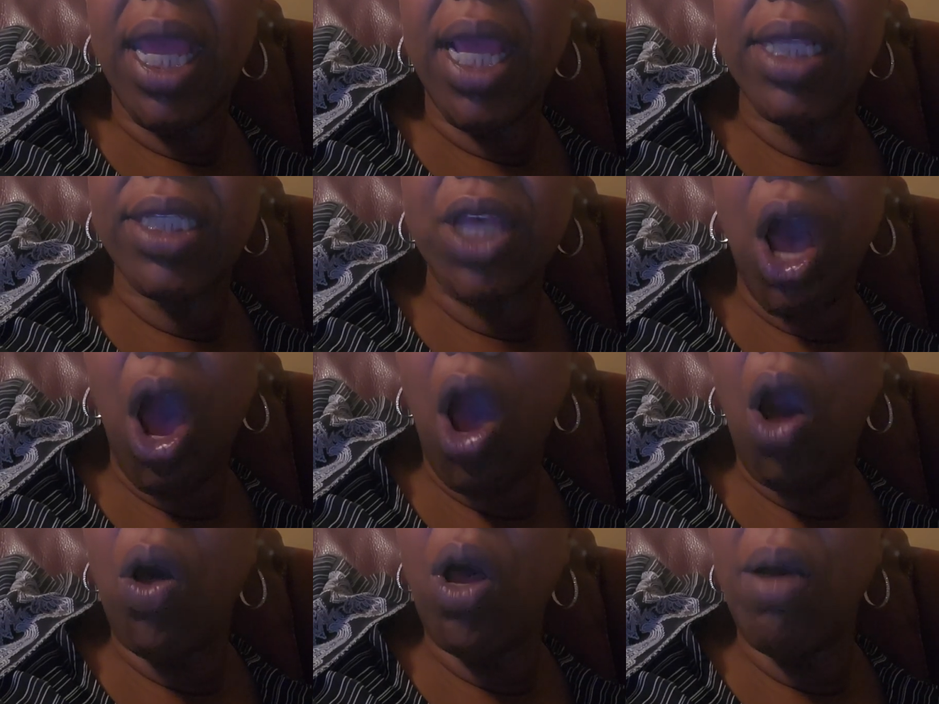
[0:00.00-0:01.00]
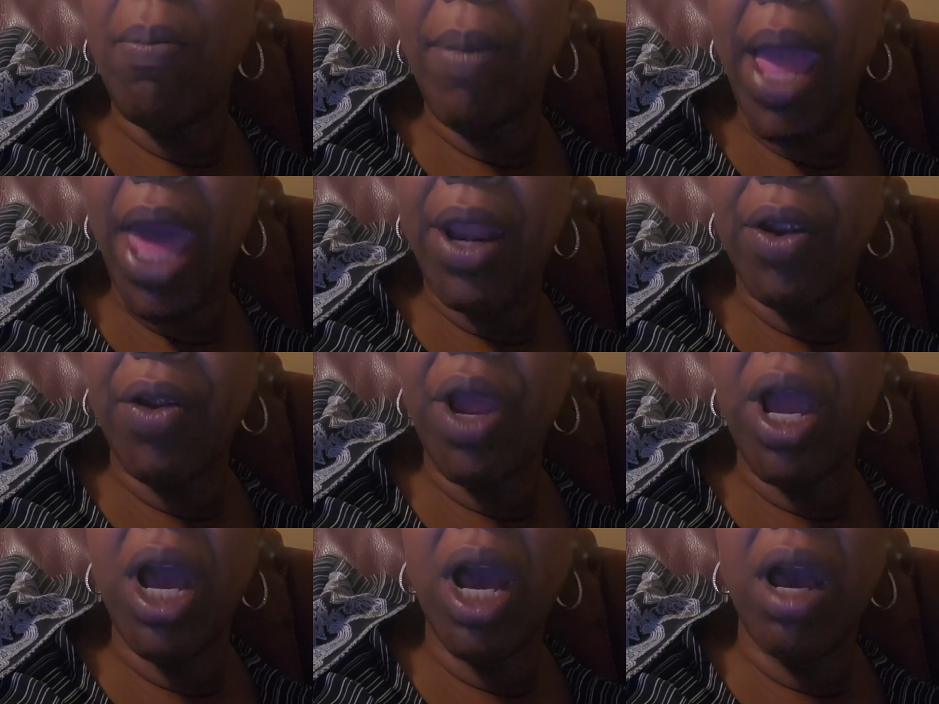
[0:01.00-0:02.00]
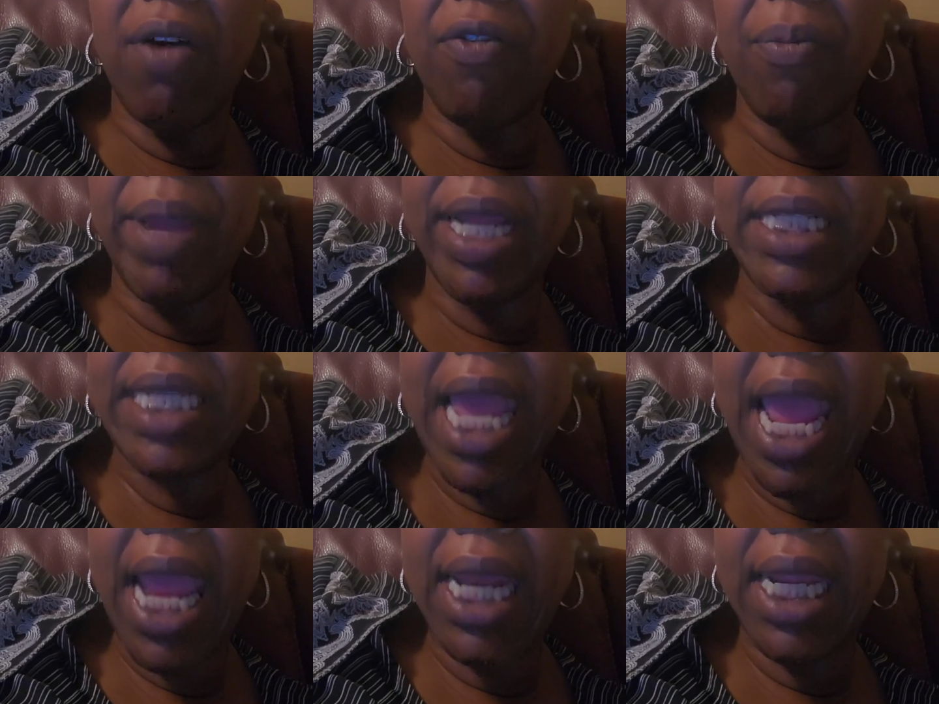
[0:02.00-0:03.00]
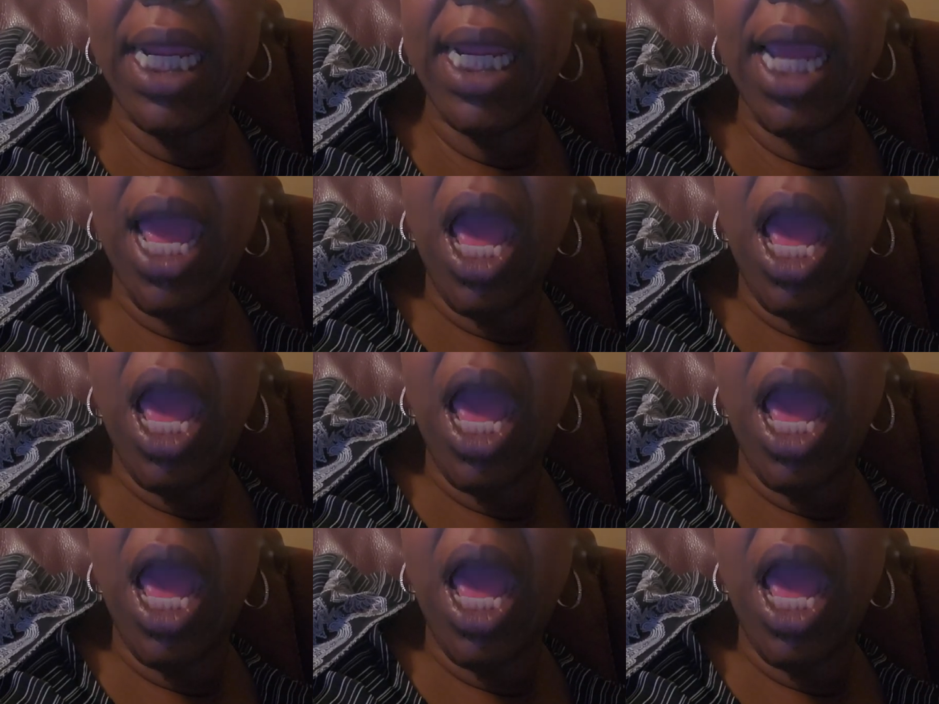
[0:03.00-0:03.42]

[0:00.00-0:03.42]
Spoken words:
It's all a matter of maintaining